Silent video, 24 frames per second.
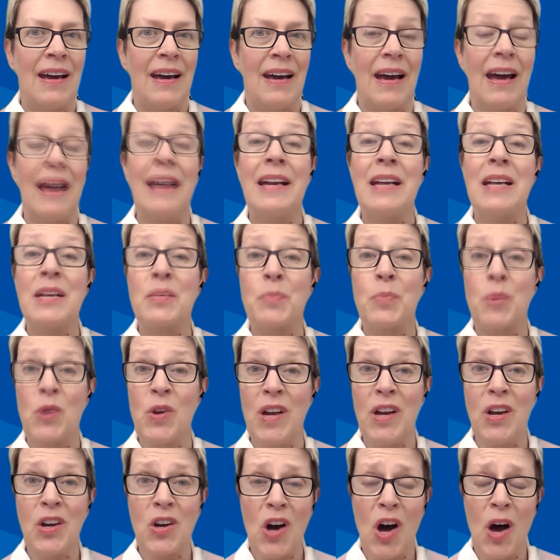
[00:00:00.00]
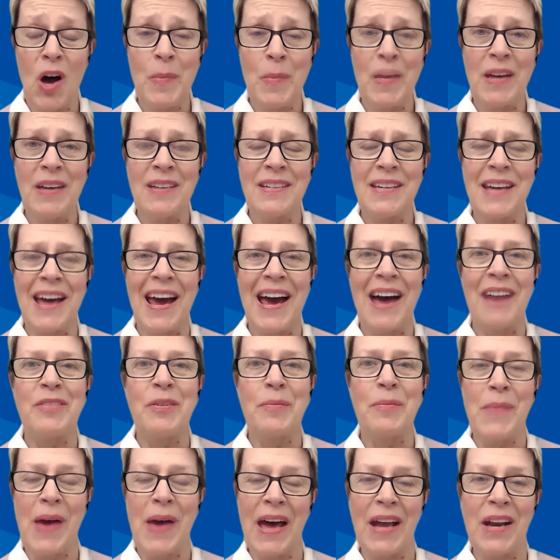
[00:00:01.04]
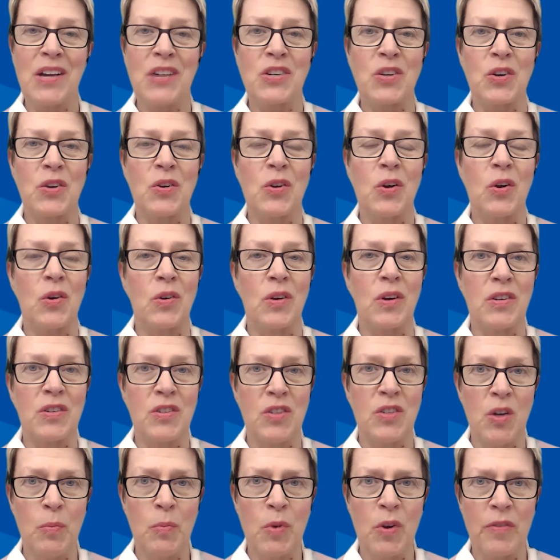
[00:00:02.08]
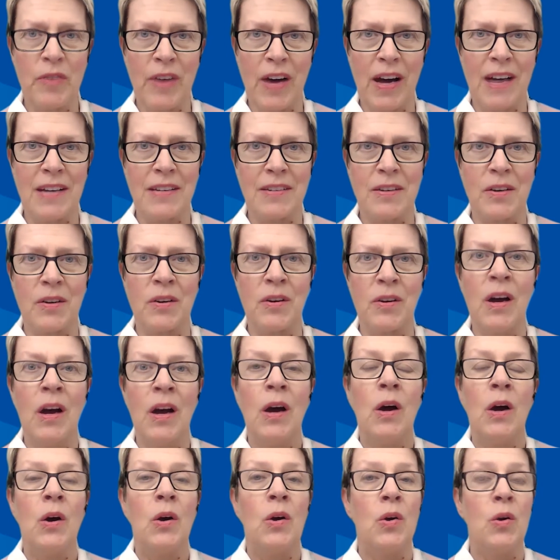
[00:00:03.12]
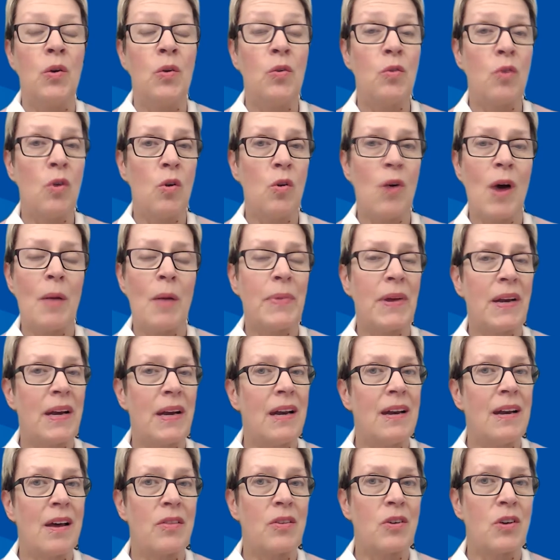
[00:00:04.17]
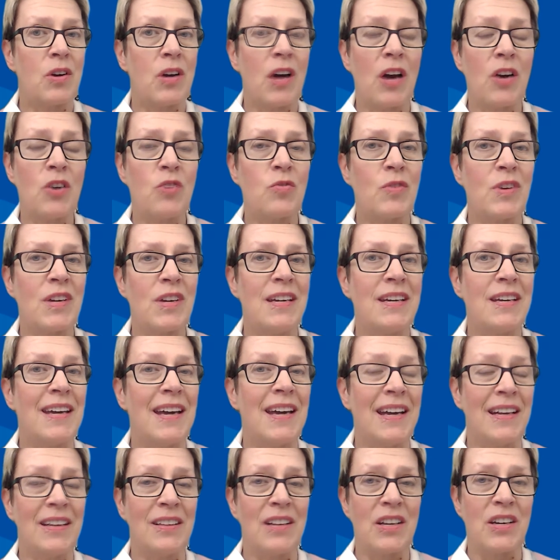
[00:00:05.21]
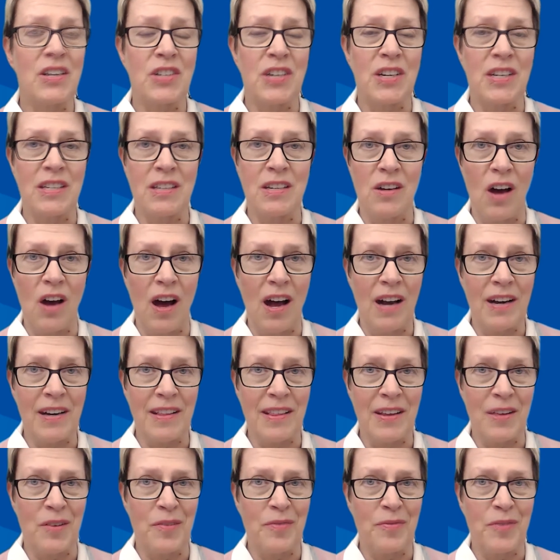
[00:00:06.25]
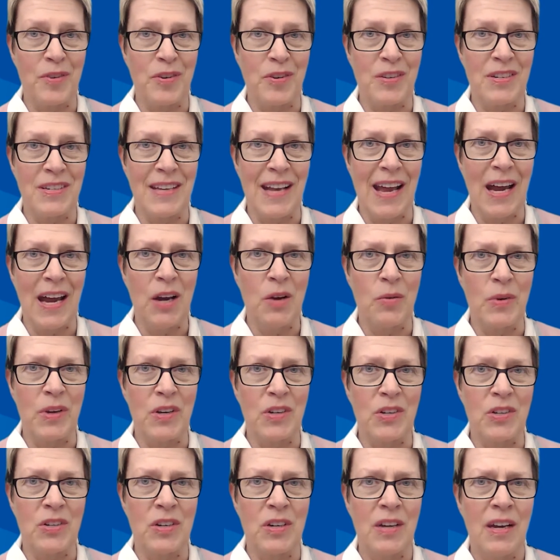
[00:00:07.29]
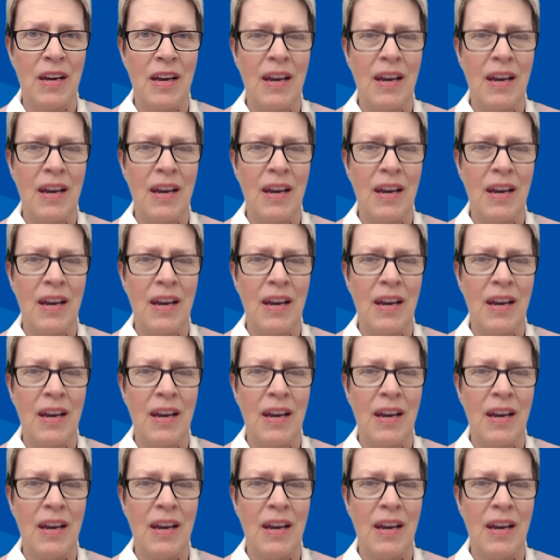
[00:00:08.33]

and it's pretty common to have a manager or a supervisor who grew up in another country. English is not their first language.